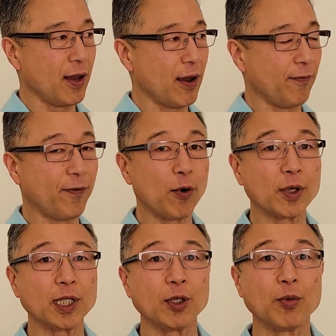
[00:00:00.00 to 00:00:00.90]
and
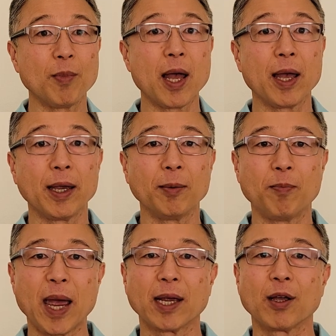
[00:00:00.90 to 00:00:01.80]
focus your
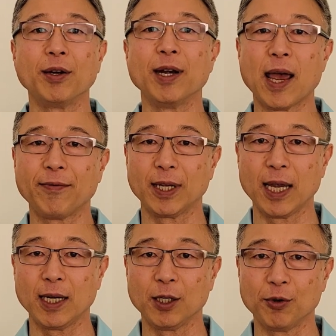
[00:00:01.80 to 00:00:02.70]
mind back on
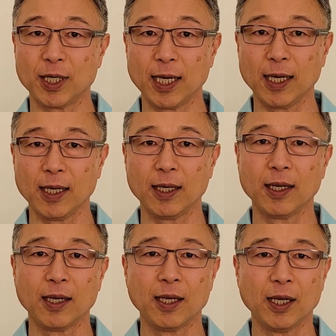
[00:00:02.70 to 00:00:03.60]
navigating your day.
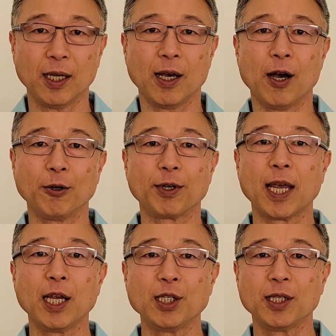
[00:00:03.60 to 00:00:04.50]
On
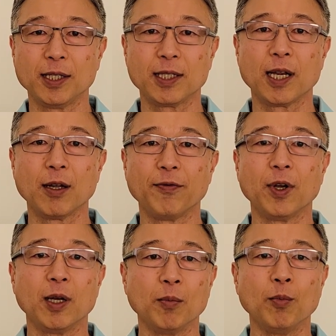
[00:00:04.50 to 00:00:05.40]
occasion, instead
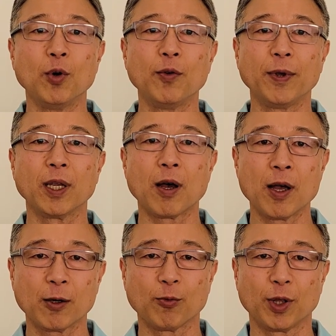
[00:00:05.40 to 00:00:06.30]
of moving
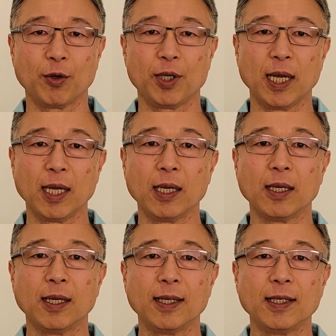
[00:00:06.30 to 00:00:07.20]
on with your
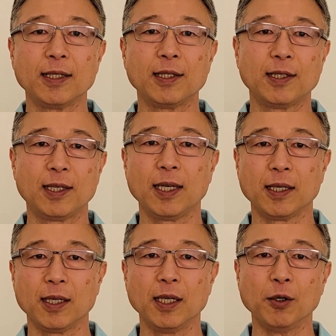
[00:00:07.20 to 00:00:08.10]
day,
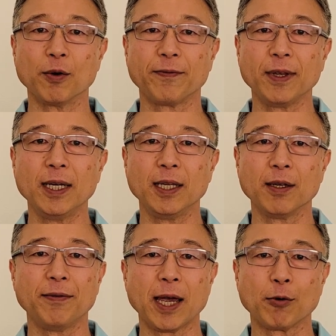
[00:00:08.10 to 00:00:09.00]
Sit in your
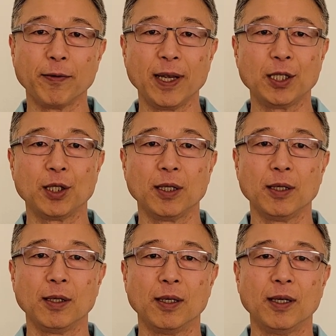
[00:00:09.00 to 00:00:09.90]
feeling of aggravation.